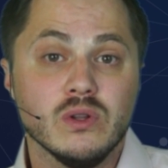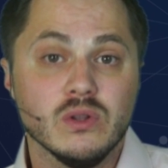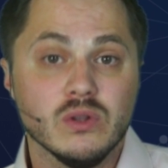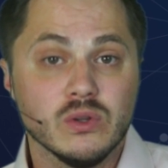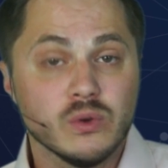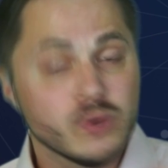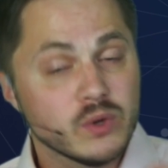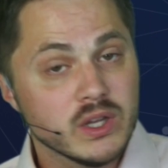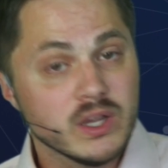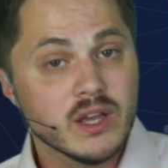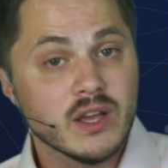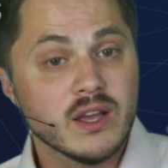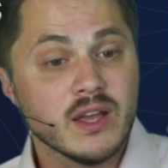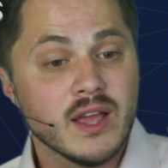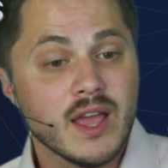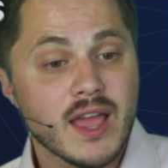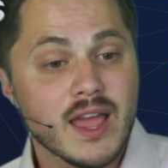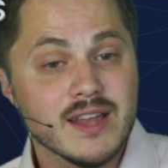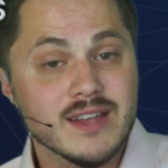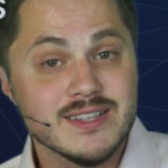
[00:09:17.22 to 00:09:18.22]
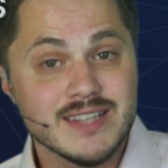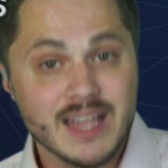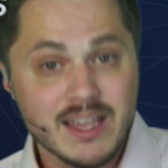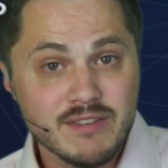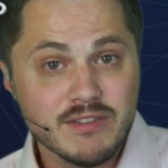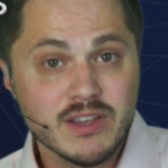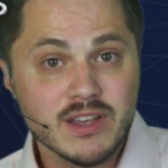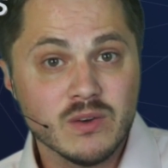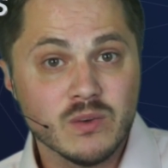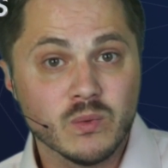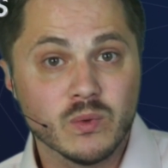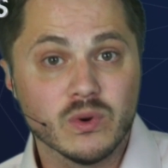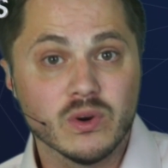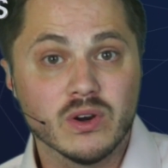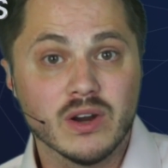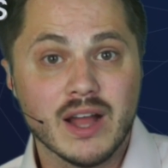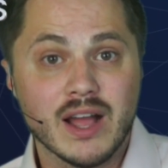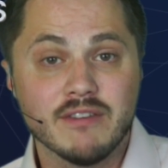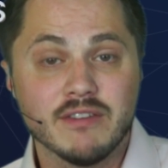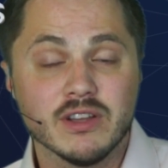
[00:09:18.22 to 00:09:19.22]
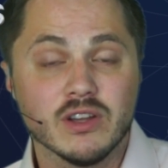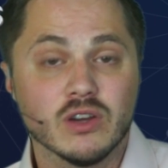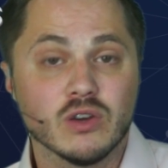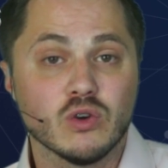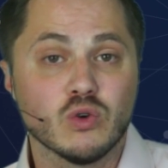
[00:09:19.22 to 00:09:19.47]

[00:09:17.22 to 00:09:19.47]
Luria and David were having a